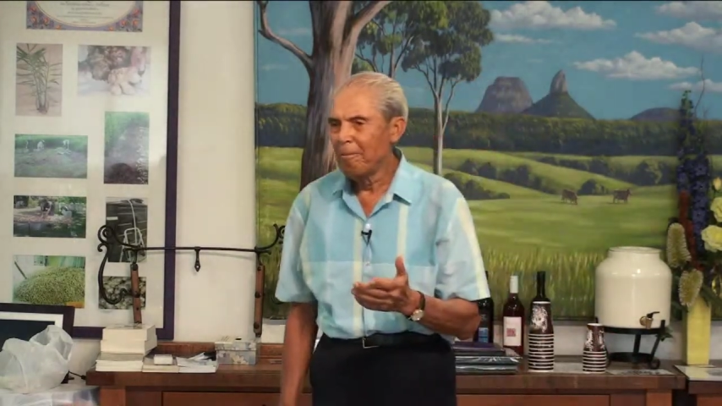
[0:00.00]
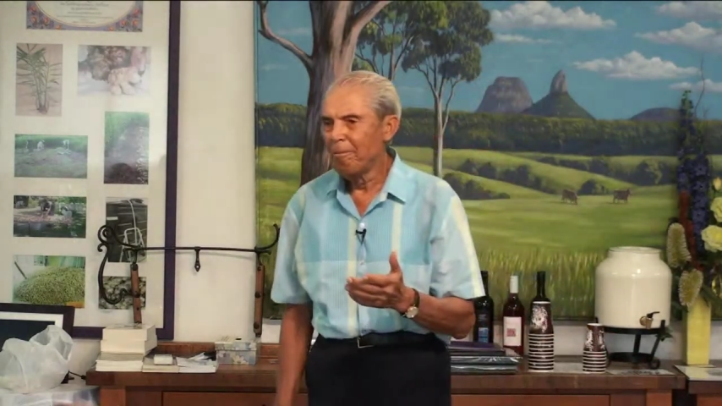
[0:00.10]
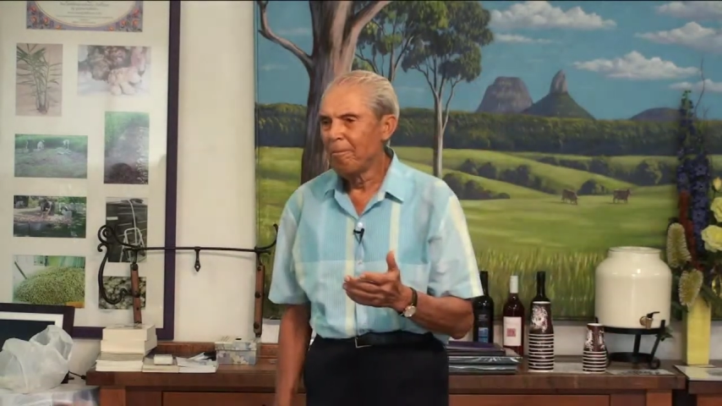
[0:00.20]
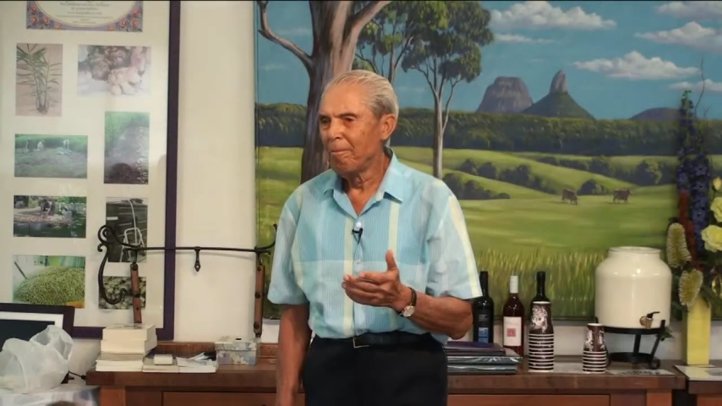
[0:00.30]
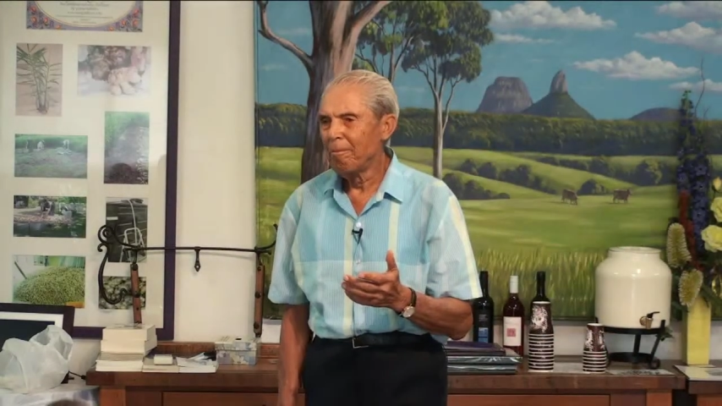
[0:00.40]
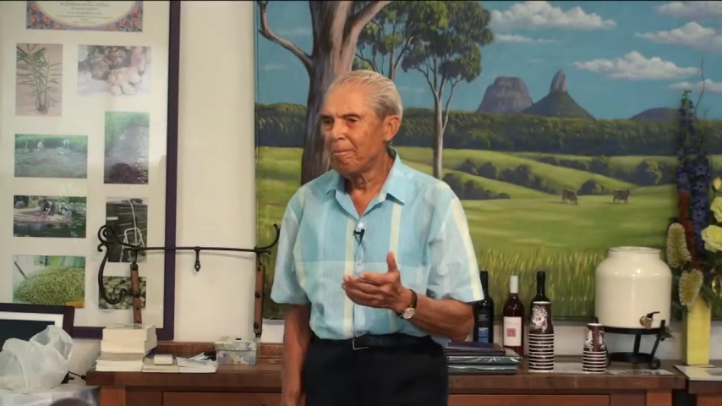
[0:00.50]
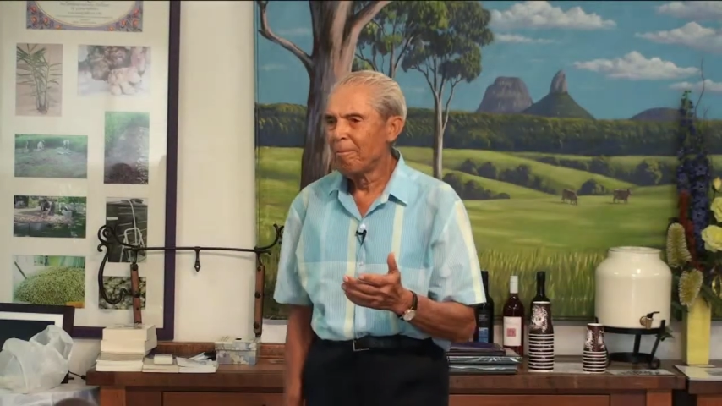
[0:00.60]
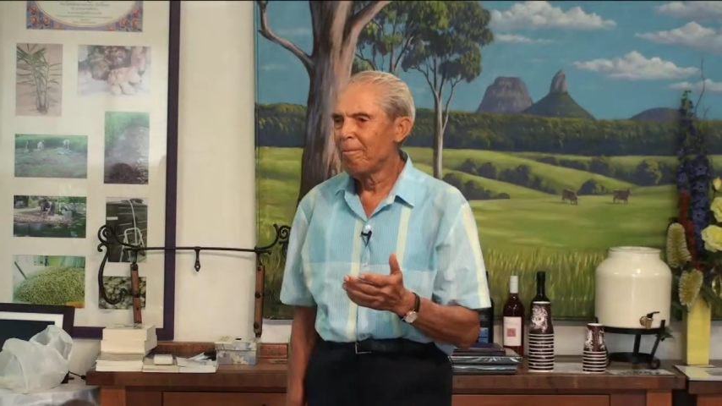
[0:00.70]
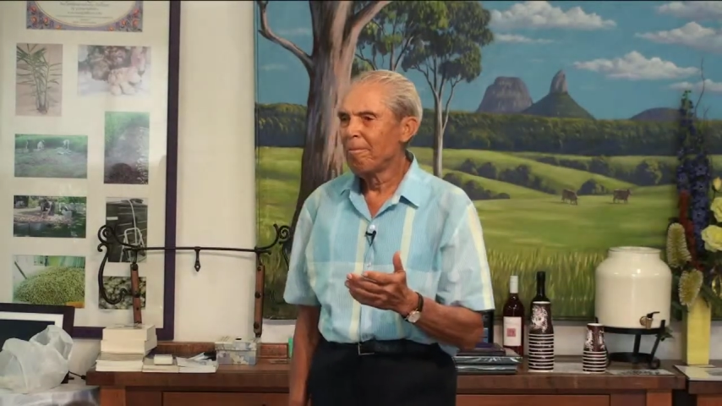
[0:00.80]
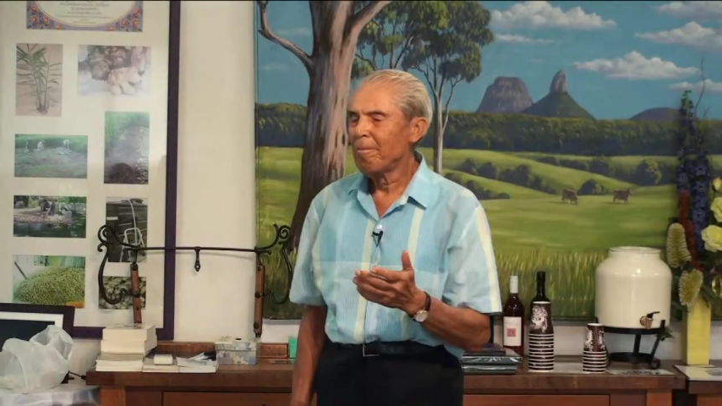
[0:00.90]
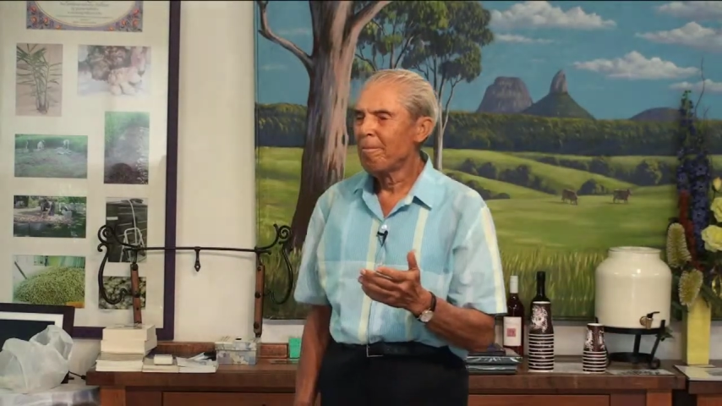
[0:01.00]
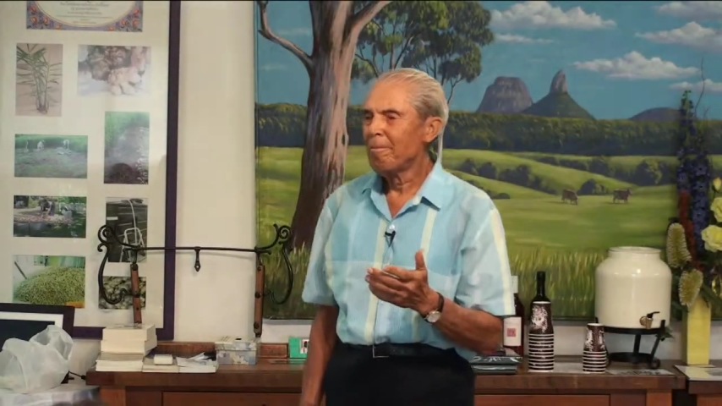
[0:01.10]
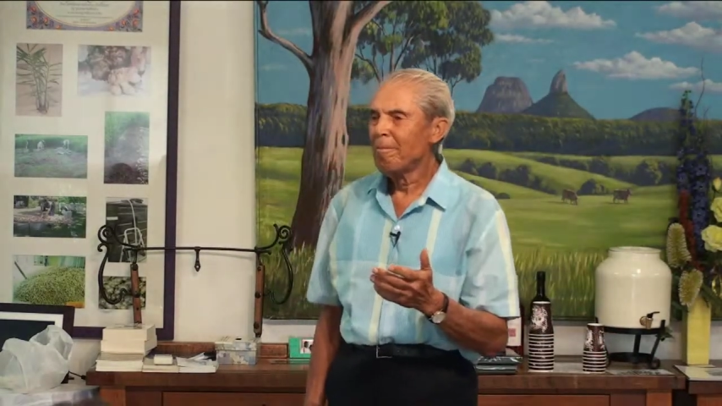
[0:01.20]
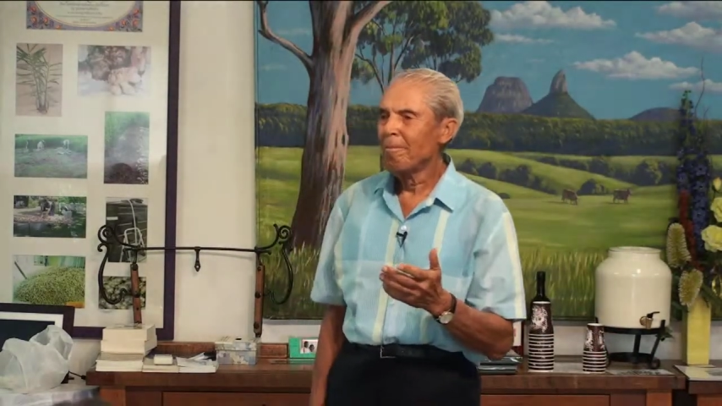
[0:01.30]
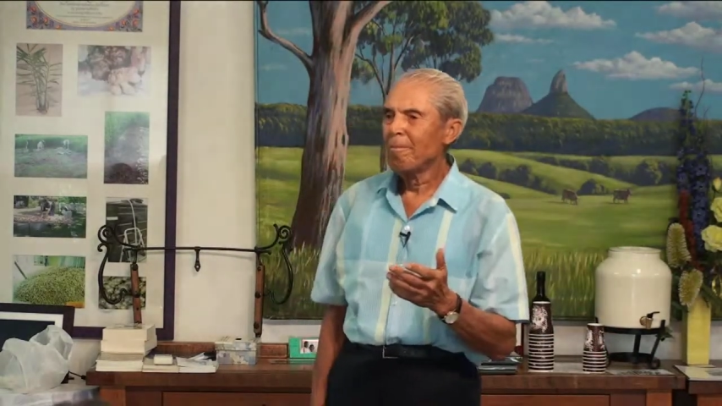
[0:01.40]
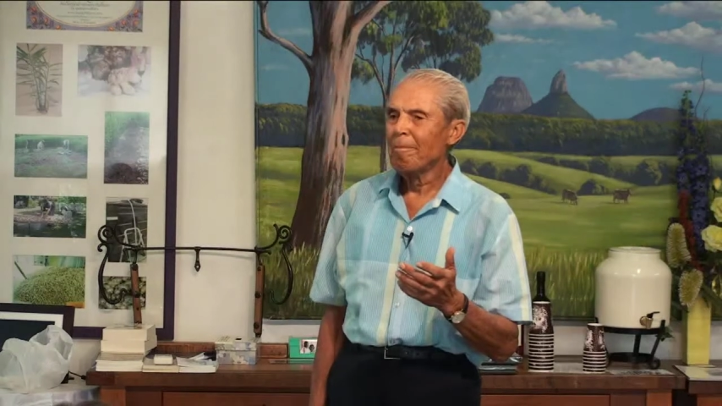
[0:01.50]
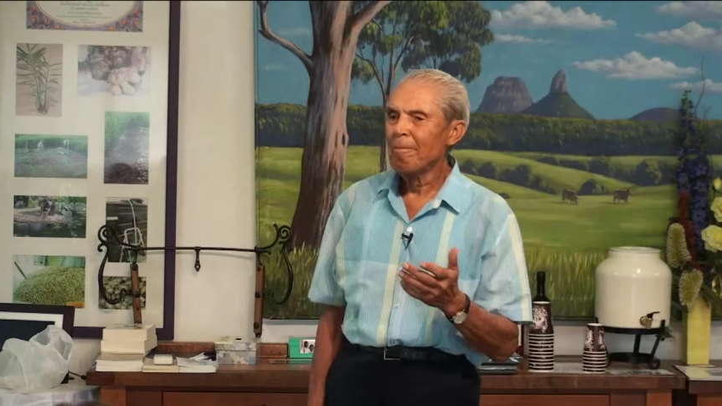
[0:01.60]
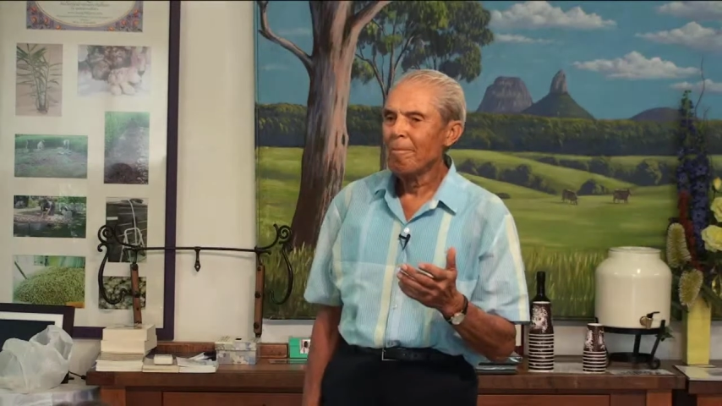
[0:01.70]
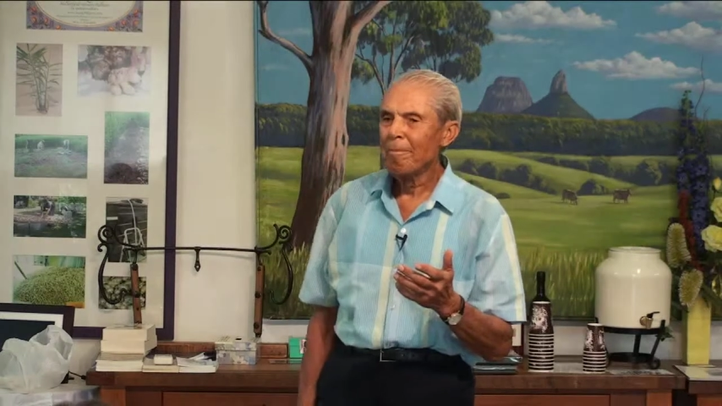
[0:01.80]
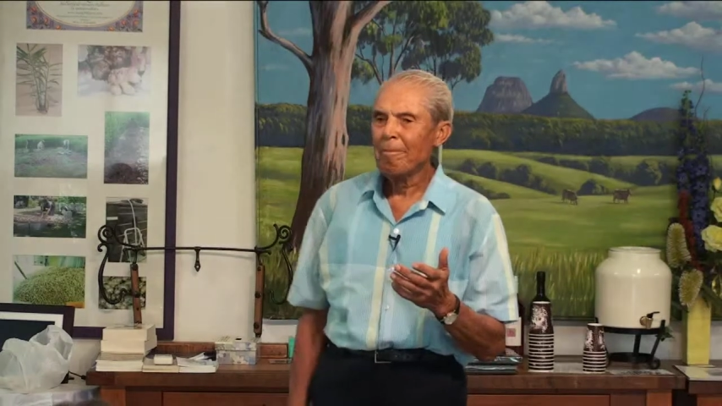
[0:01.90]

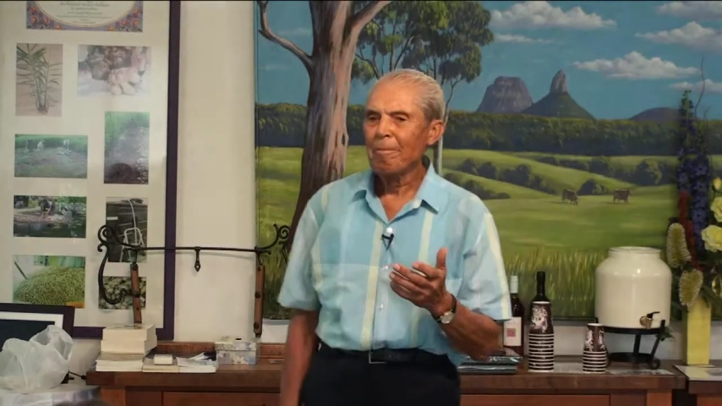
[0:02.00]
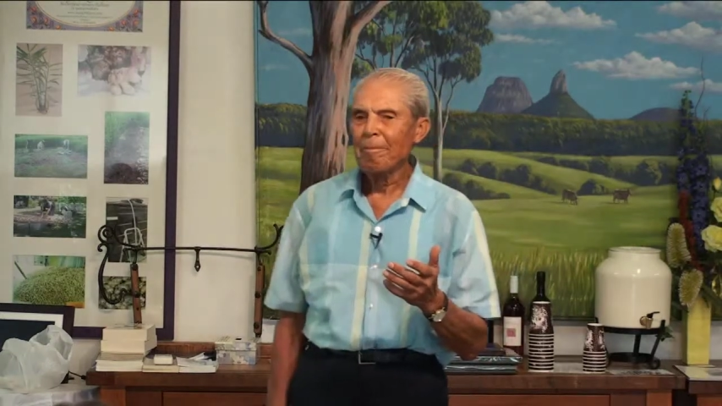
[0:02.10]
Nobody speaks.